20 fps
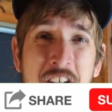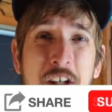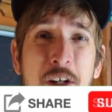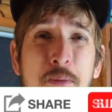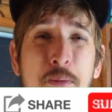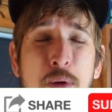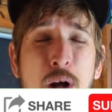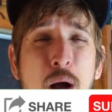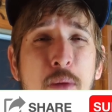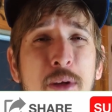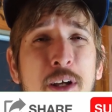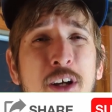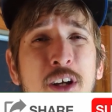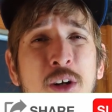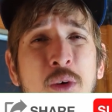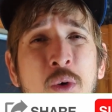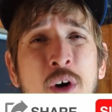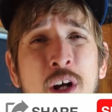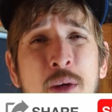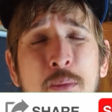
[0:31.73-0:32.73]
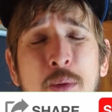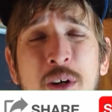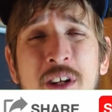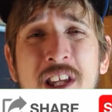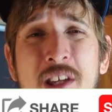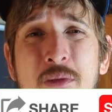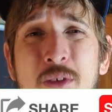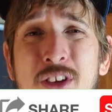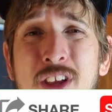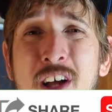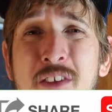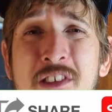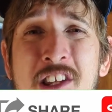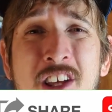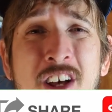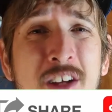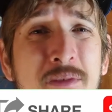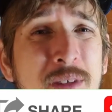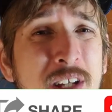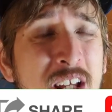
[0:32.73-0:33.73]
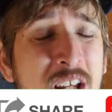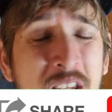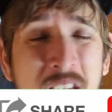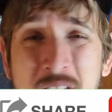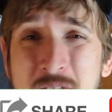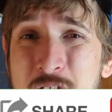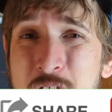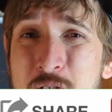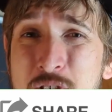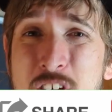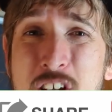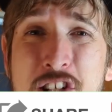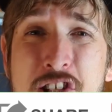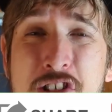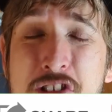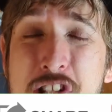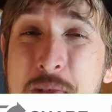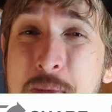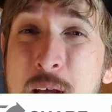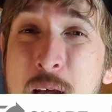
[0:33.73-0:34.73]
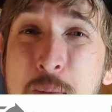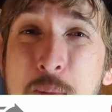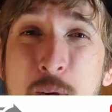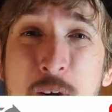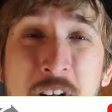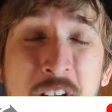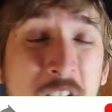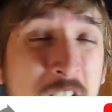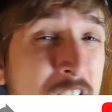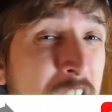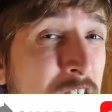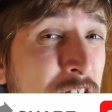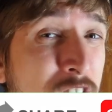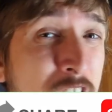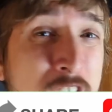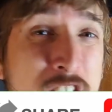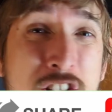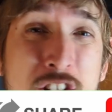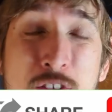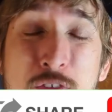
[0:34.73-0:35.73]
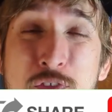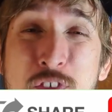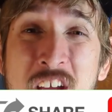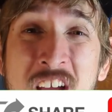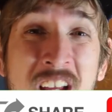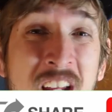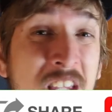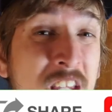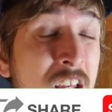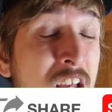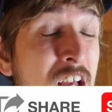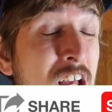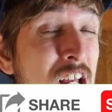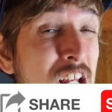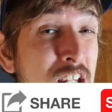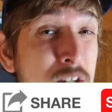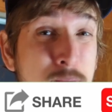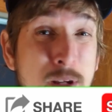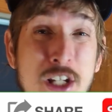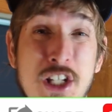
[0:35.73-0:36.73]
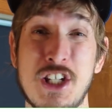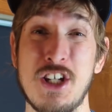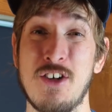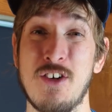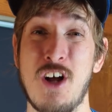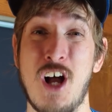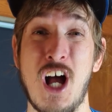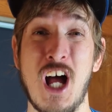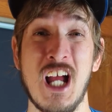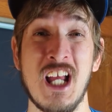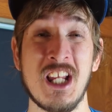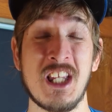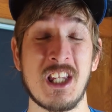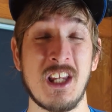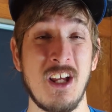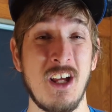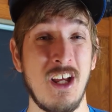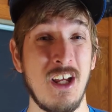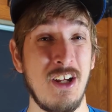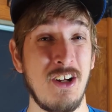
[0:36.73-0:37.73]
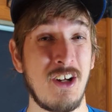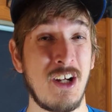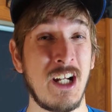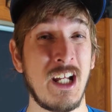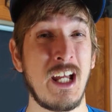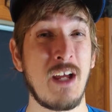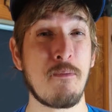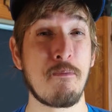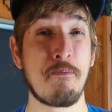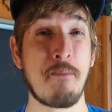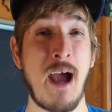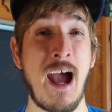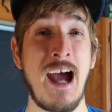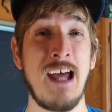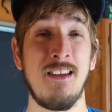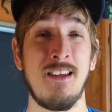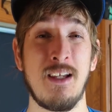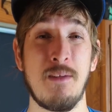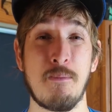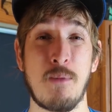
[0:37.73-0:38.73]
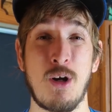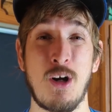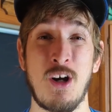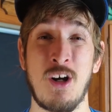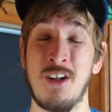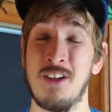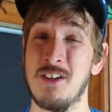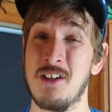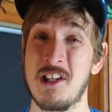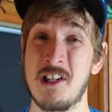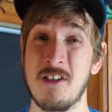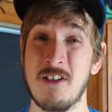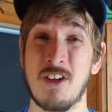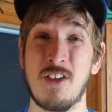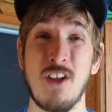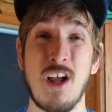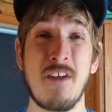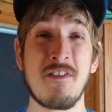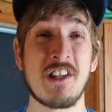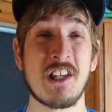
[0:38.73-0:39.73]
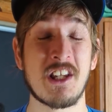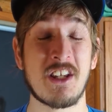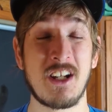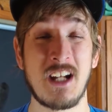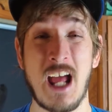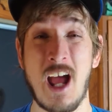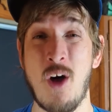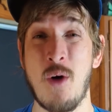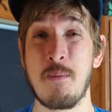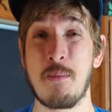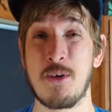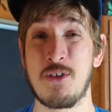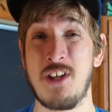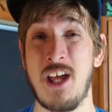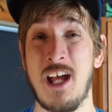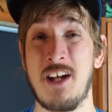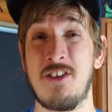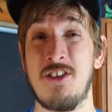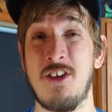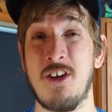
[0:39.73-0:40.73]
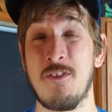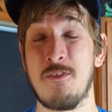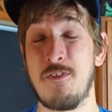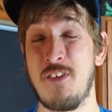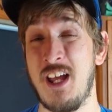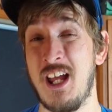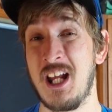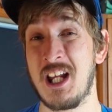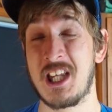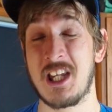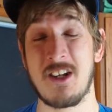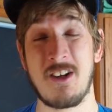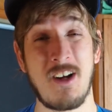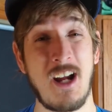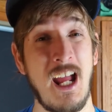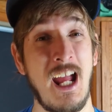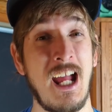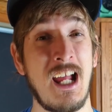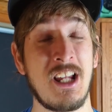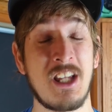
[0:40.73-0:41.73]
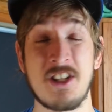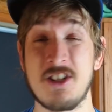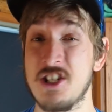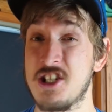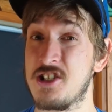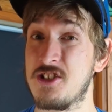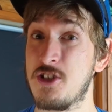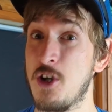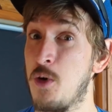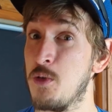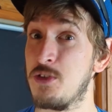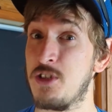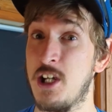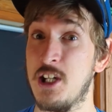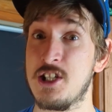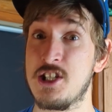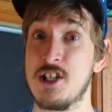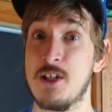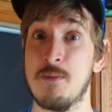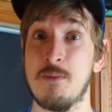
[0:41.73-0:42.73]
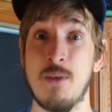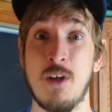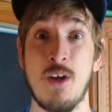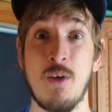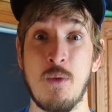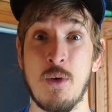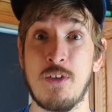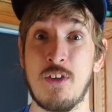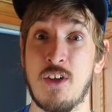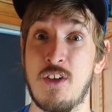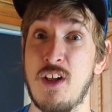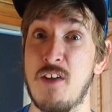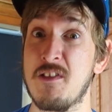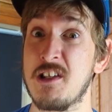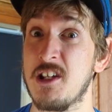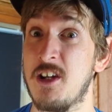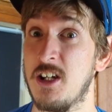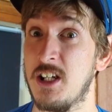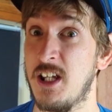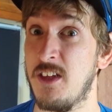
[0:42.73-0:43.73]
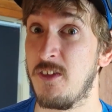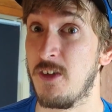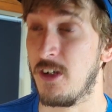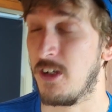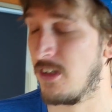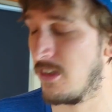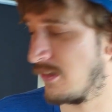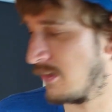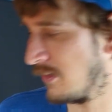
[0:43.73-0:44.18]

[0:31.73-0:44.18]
you're probably going to want to put some gloves on, because if you touch those peppers and then touch your face, especially your eyes, you're going to get badly burned. So the gloves is going to help protect your face and your hands. Just don't touch them with the gloves on either.